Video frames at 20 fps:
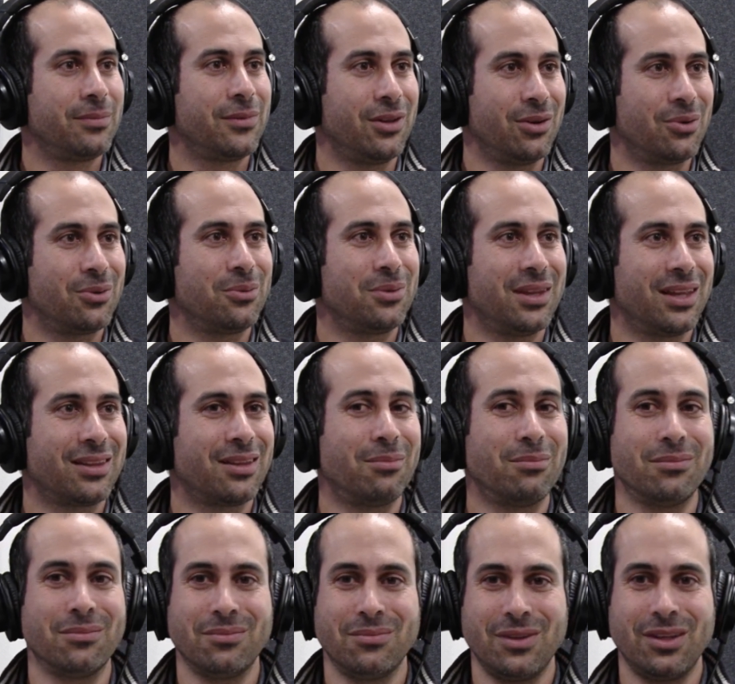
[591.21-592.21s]
that
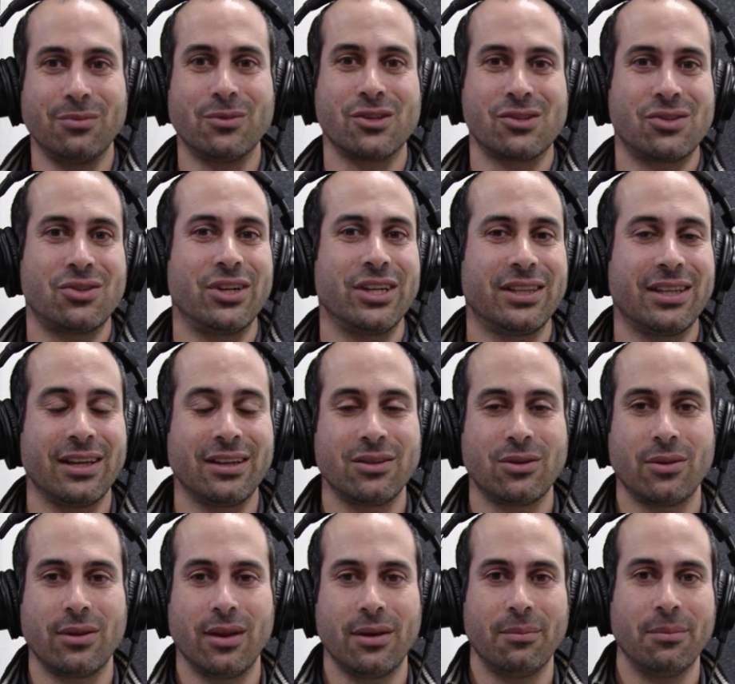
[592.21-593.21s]
I'm demonstrating
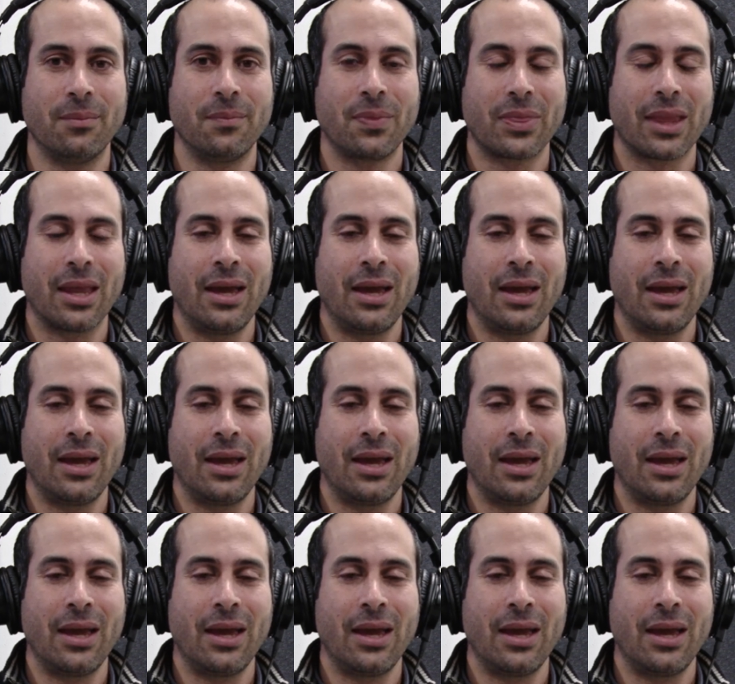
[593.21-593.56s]
to them.